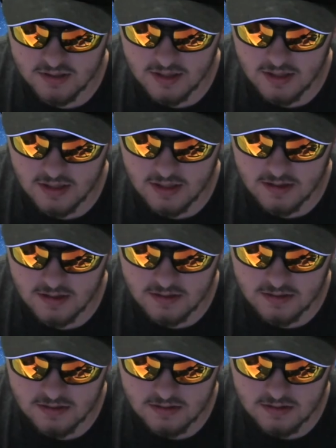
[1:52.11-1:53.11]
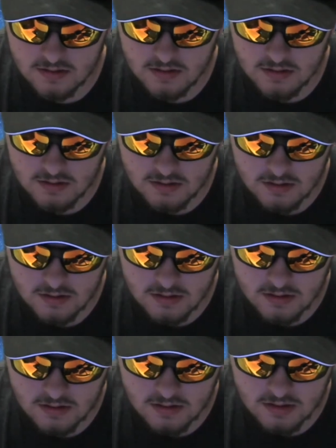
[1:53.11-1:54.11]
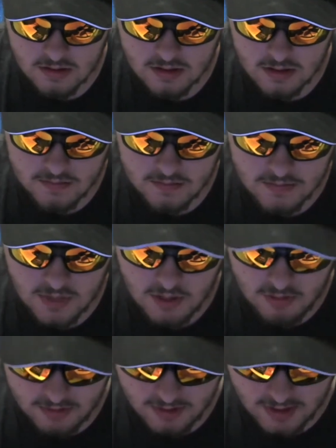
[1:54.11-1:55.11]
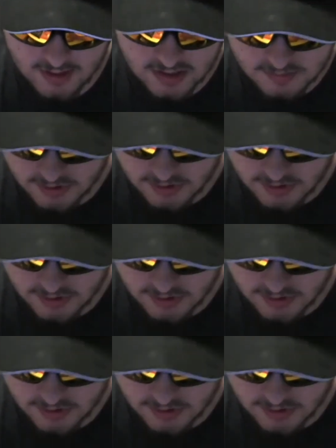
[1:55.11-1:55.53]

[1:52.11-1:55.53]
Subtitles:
And I really like this book.